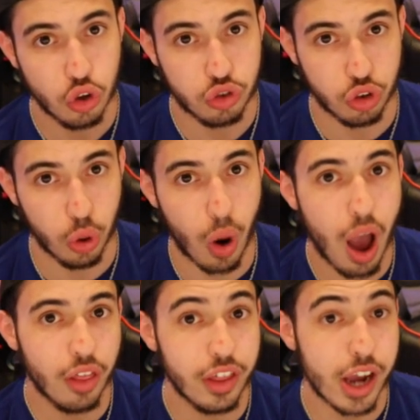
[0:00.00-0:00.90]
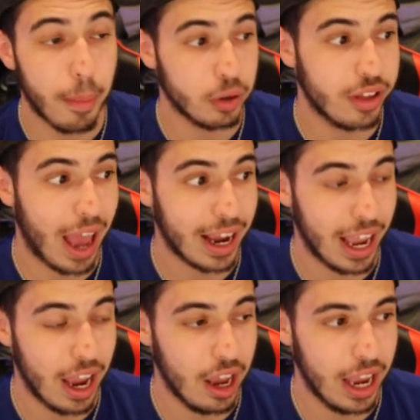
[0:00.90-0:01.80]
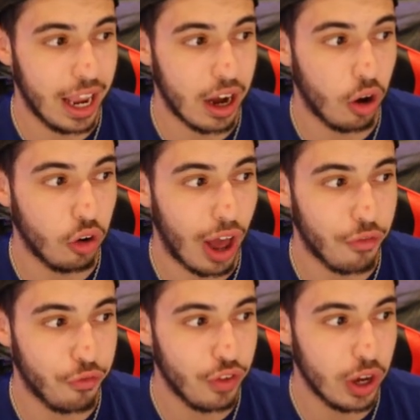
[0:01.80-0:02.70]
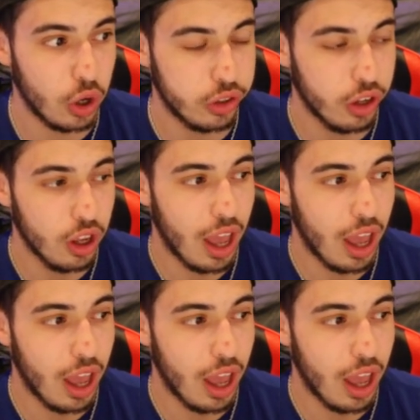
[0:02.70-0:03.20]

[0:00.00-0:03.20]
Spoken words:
to the upper deck in left field.